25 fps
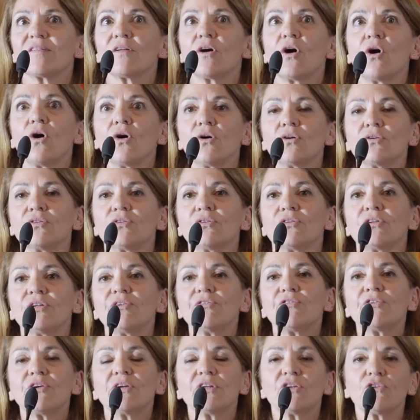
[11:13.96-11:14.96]
on the
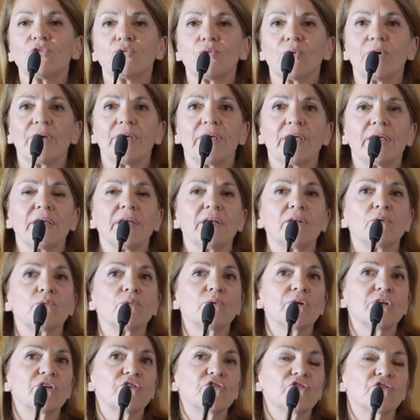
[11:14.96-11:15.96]
different way in
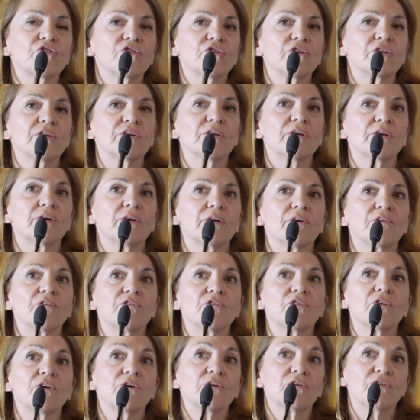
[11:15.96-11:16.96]
which uh,
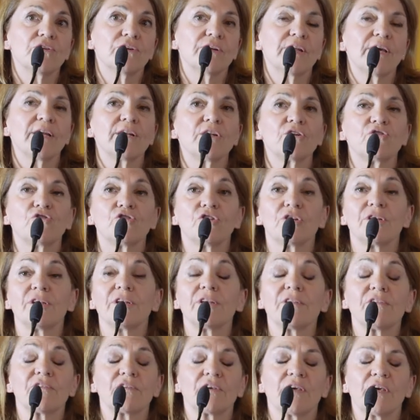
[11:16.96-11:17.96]
certain energy, in
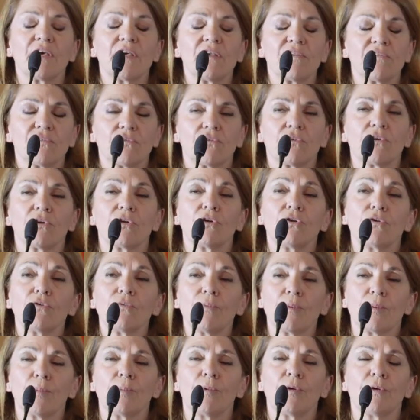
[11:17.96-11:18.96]
this case the
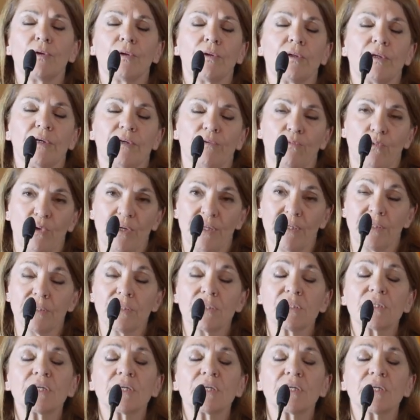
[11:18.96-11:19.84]
renewable wind,